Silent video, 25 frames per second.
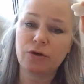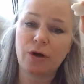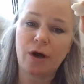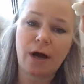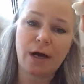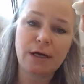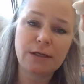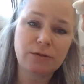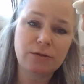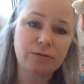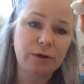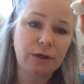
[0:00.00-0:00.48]

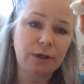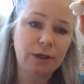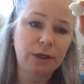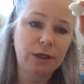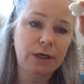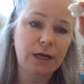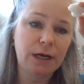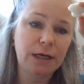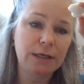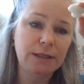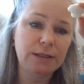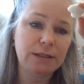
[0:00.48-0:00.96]
dries really
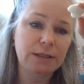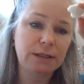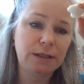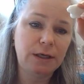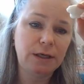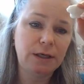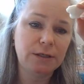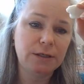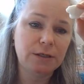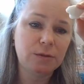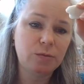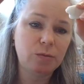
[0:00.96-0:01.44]

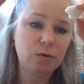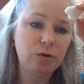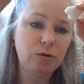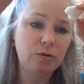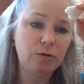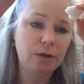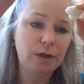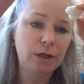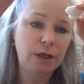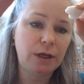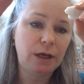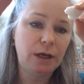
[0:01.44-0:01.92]
nicely and
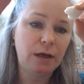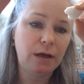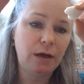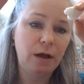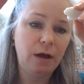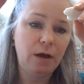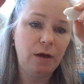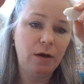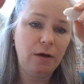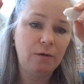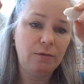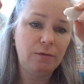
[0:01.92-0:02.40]
smoothly
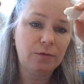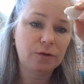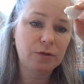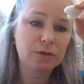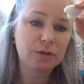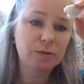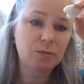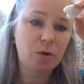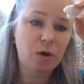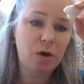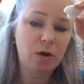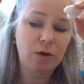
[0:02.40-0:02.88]
for
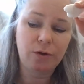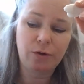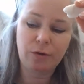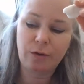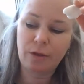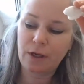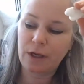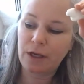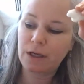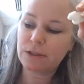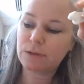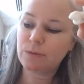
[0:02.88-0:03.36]
smaller
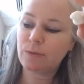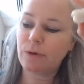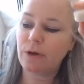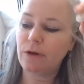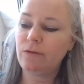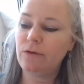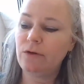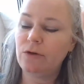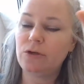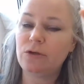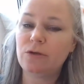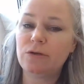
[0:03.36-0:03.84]
things, but
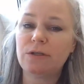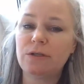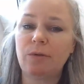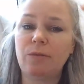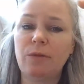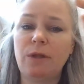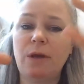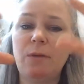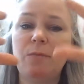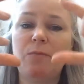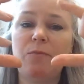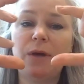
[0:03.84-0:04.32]
if you do
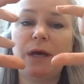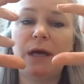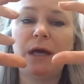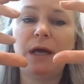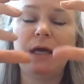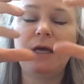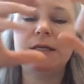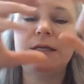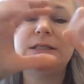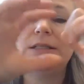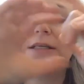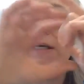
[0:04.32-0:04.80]
something
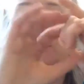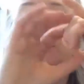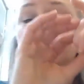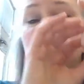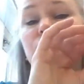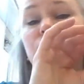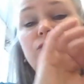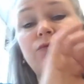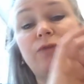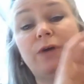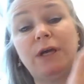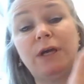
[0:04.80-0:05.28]
big, it does
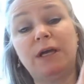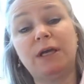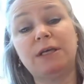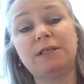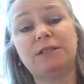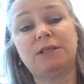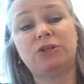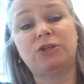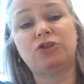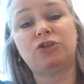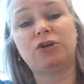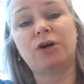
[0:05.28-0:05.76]
shrink
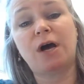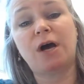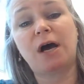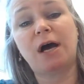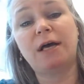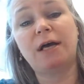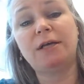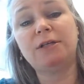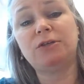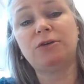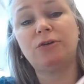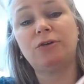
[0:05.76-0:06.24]
as it
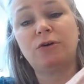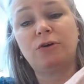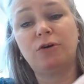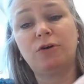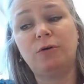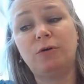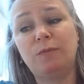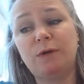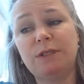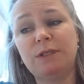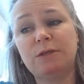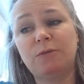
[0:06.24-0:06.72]
dries, so there
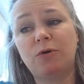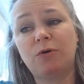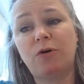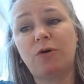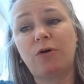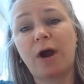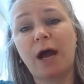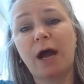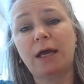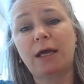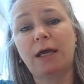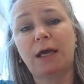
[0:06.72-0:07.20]
could be some
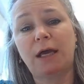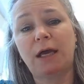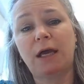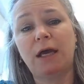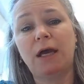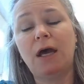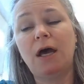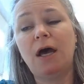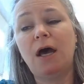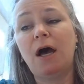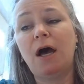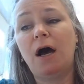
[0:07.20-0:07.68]
cracking.
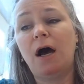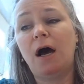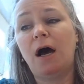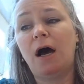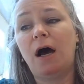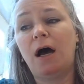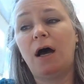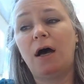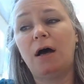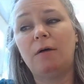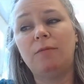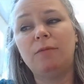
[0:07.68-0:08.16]

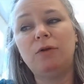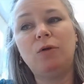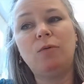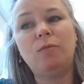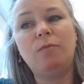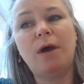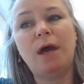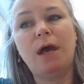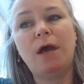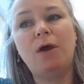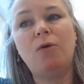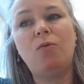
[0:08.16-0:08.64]
You
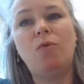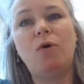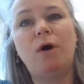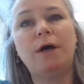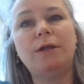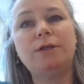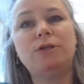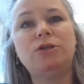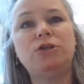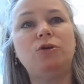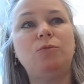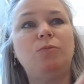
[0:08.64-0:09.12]
may
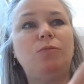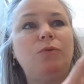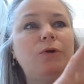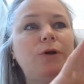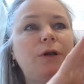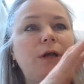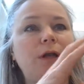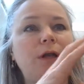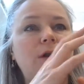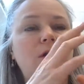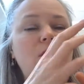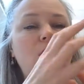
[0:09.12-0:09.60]
want to
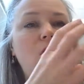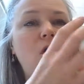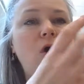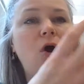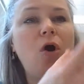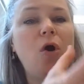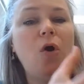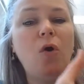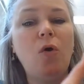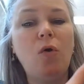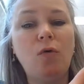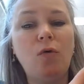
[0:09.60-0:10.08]
put it
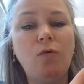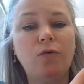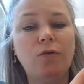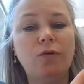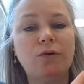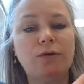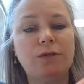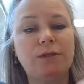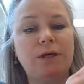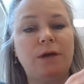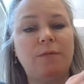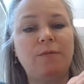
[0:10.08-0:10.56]

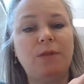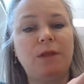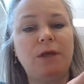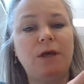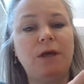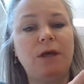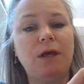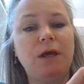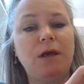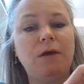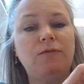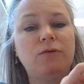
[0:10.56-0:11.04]
over
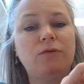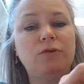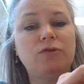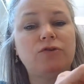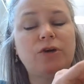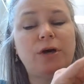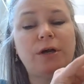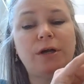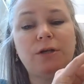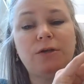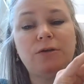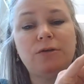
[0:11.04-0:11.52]
something if you're
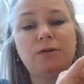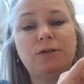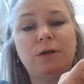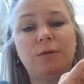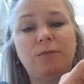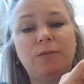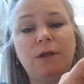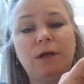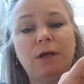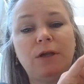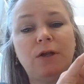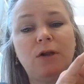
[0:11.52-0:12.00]
trying to do
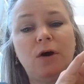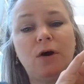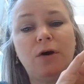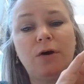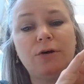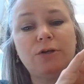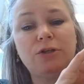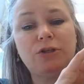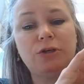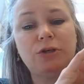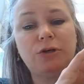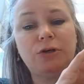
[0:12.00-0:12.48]
something
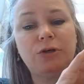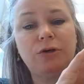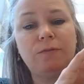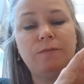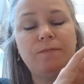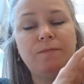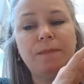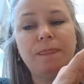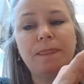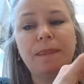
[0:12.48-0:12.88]
larger,